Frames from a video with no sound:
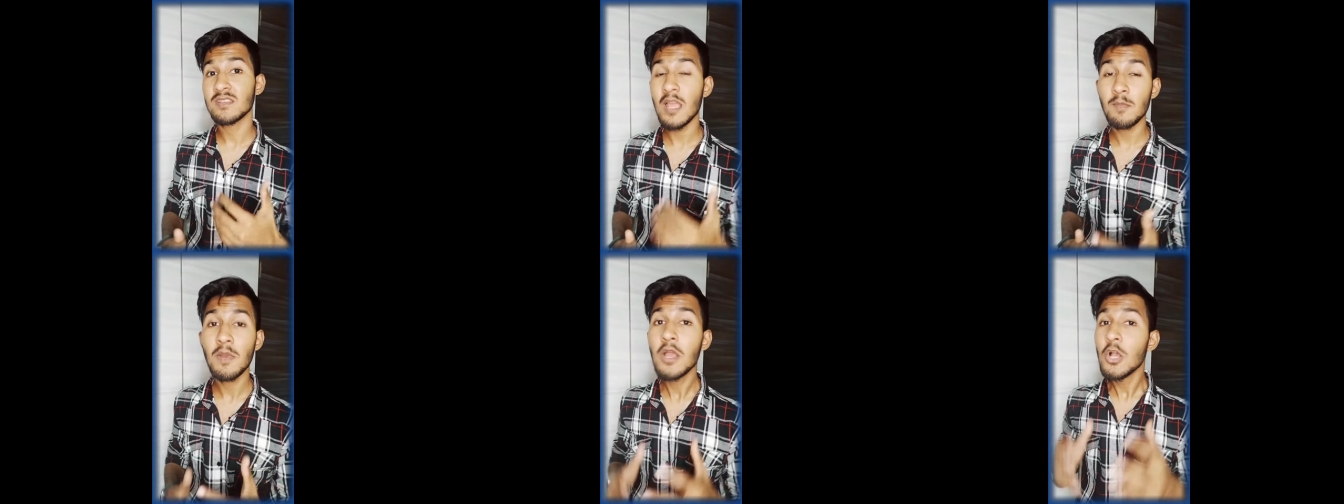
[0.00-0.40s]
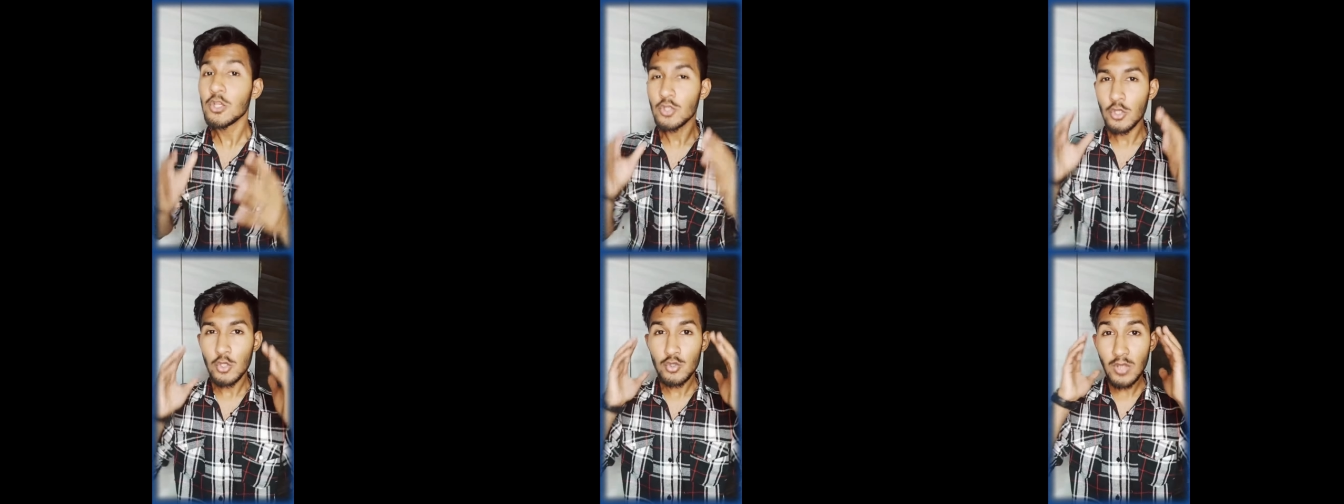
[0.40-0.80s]
time
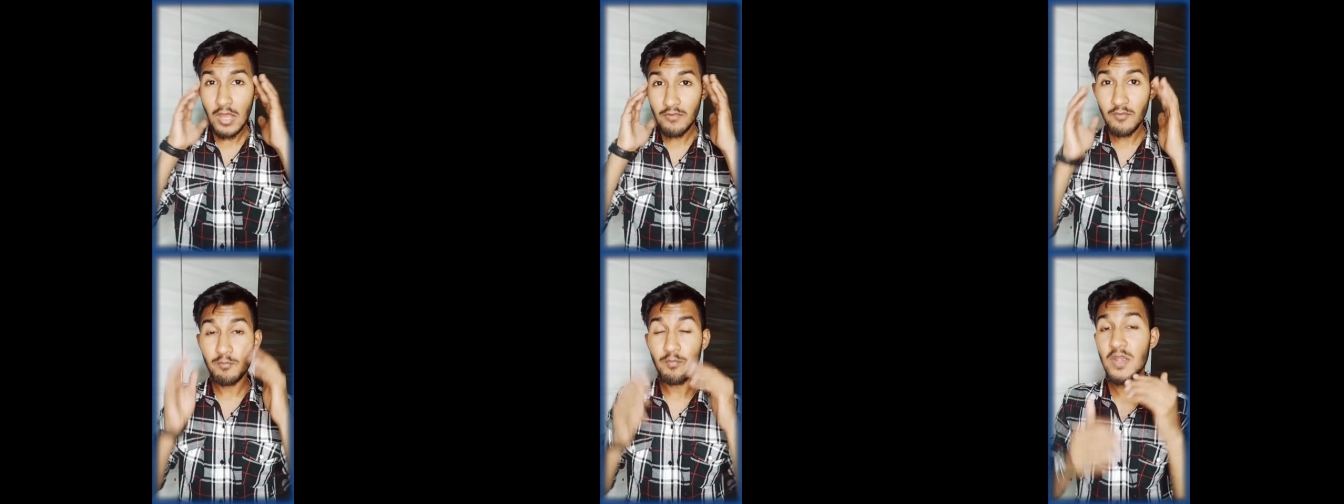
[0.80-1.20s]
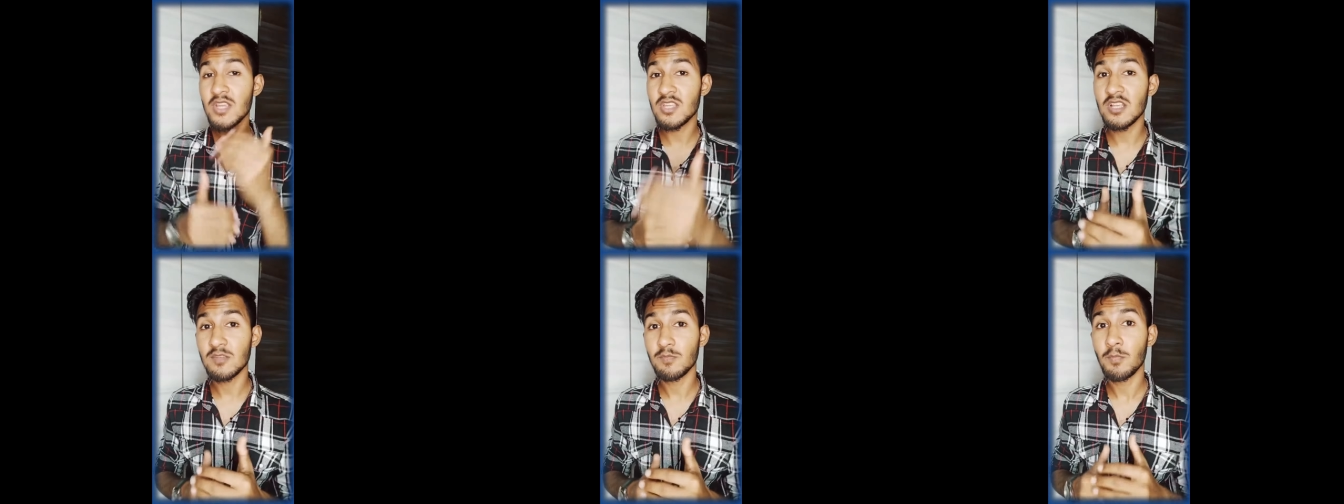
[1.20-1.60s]
so you should have a
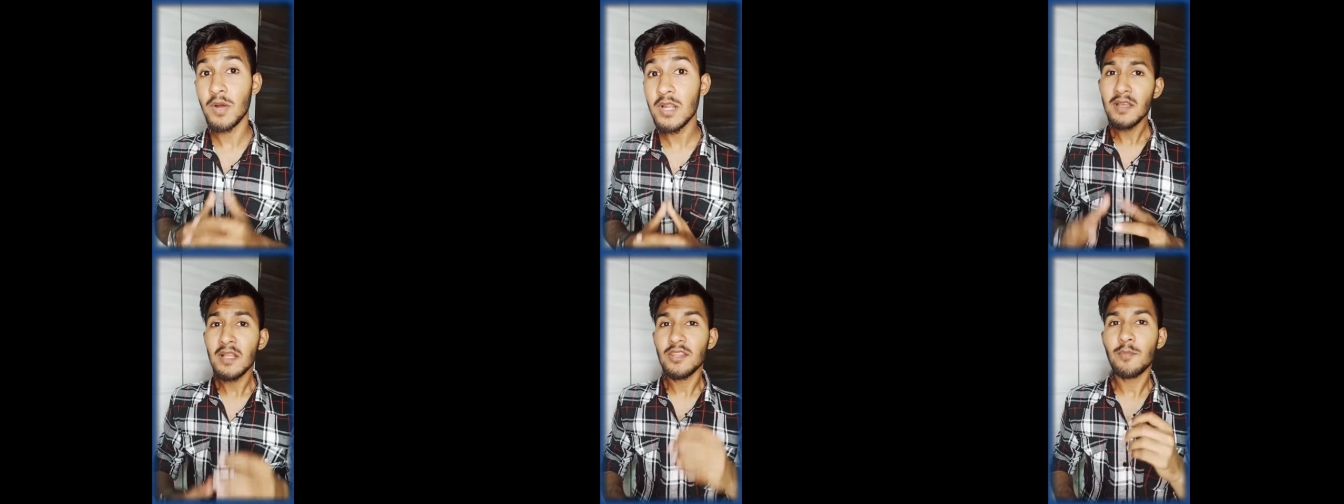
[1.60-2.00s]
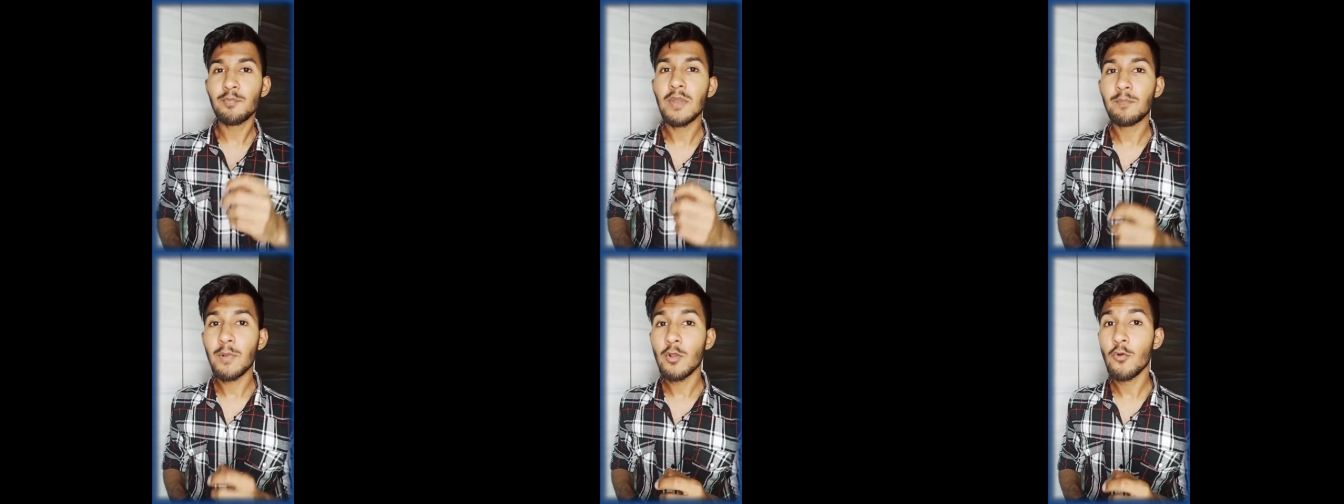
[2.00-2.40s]
patience but the
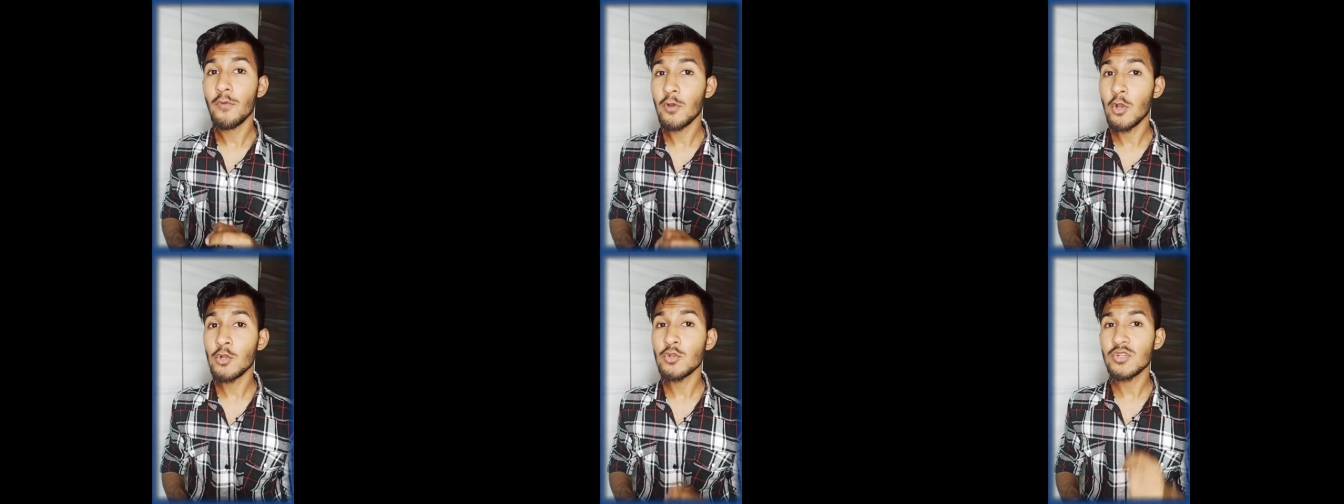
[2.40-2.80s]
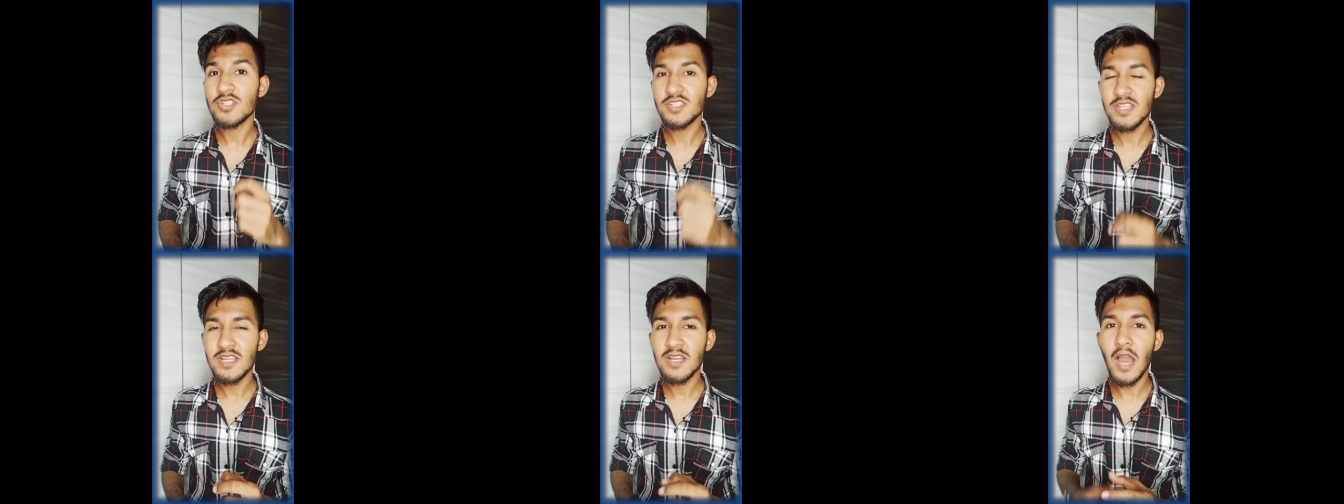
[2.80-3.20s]
people who are going to
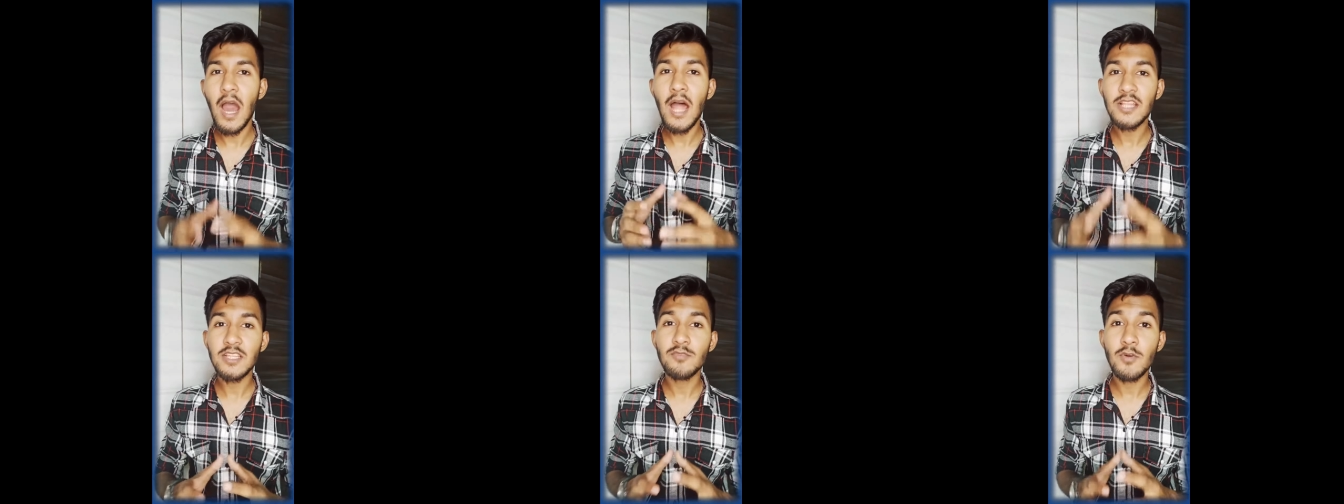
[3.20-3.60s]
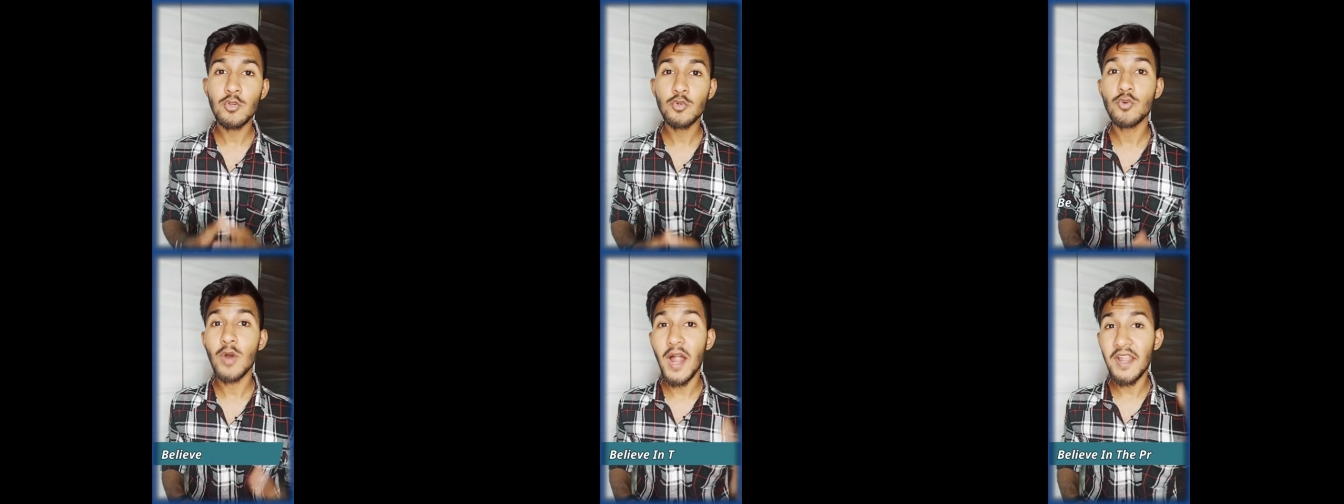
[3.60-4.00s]
stick are the one
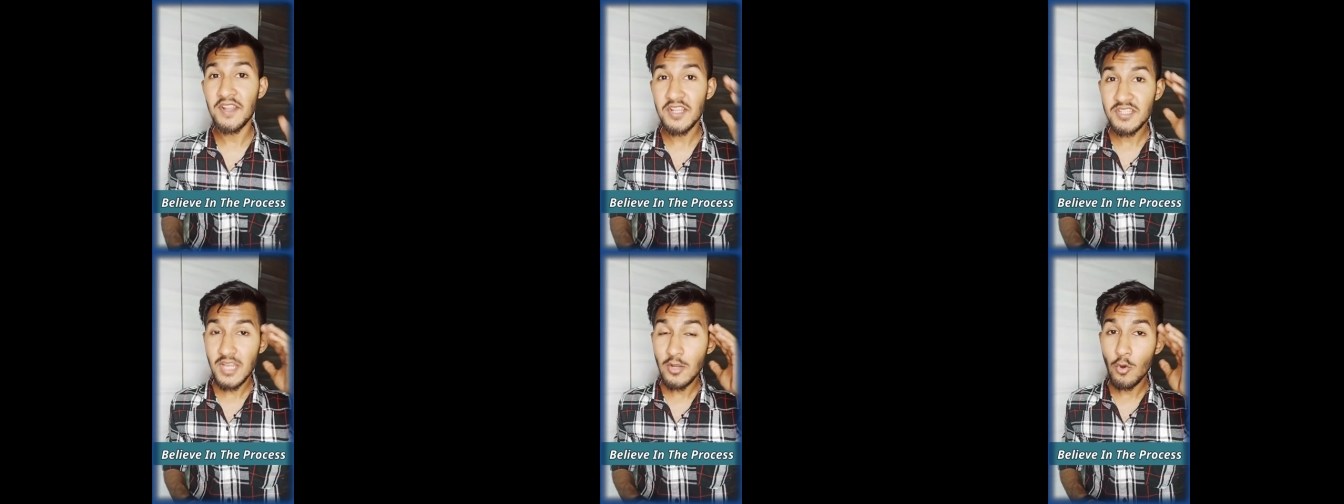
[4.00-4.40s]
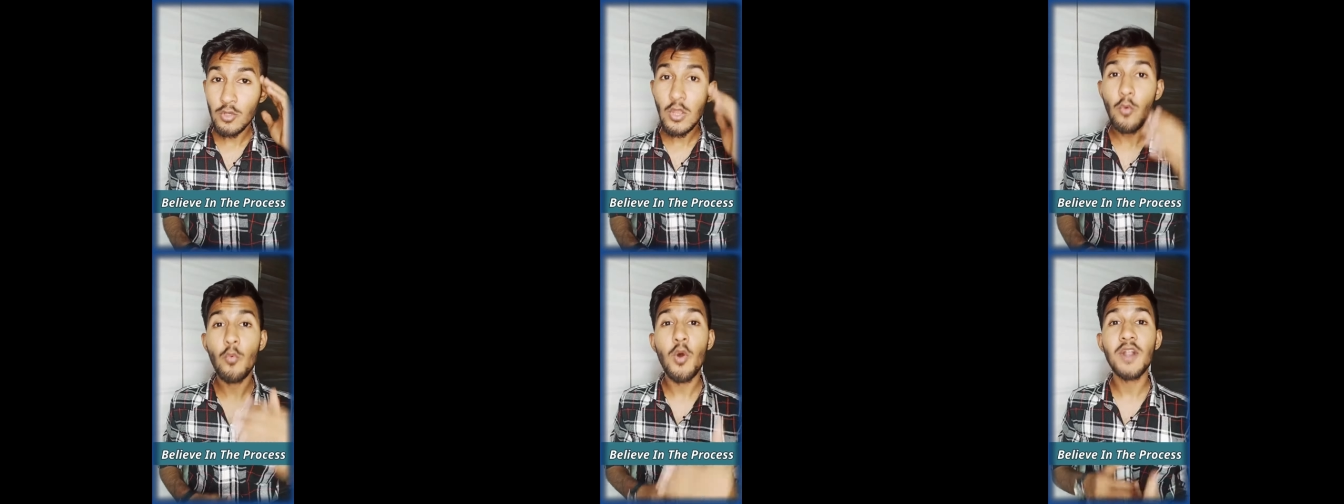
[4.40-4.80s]
who understand
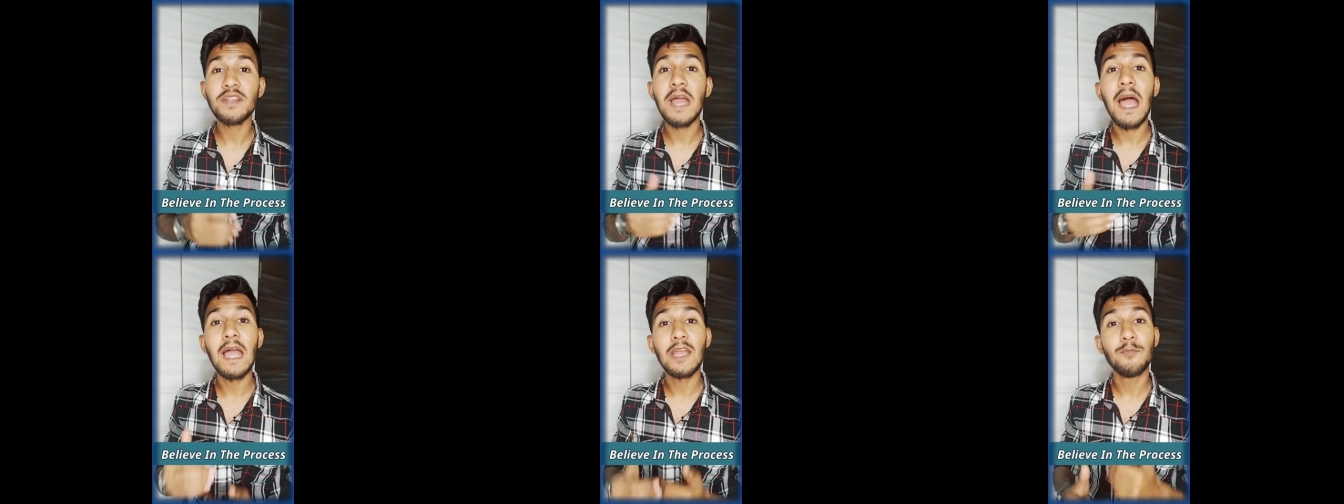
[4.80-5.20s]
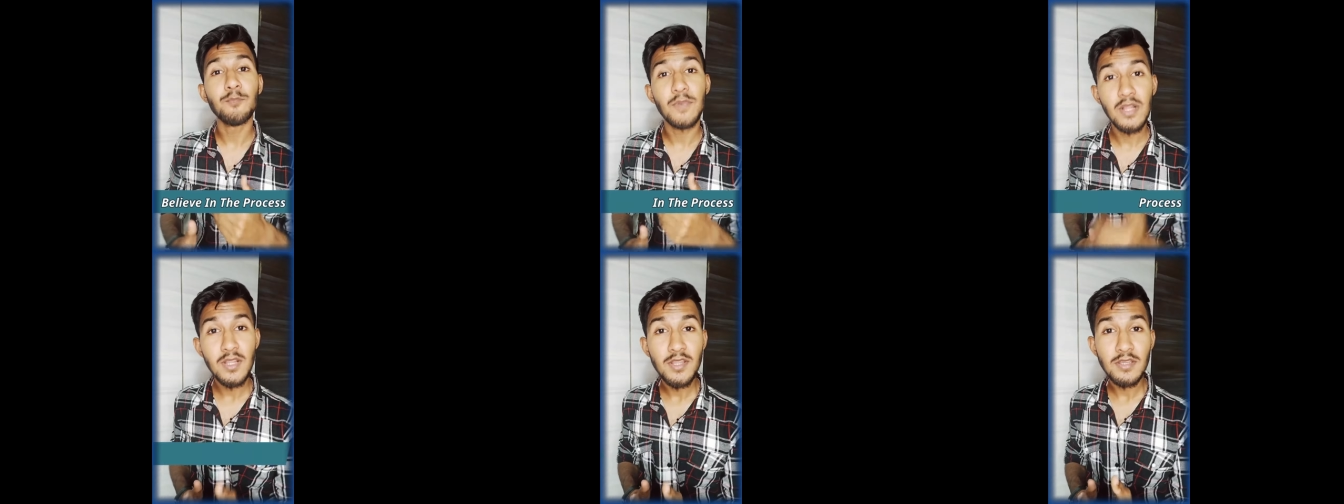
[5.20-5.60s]
okay what i am
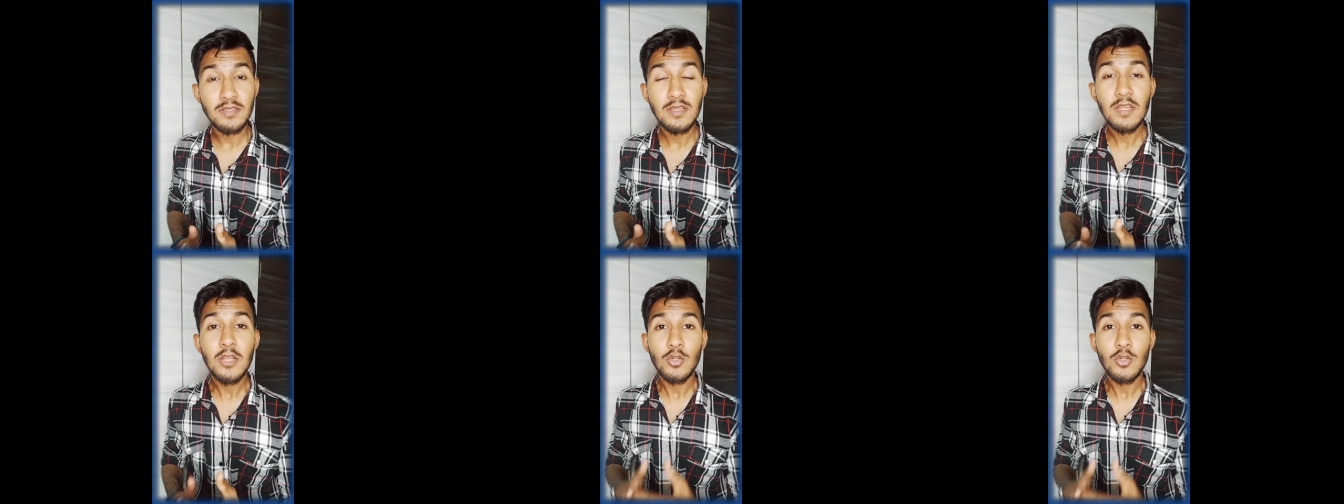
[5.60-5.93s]
building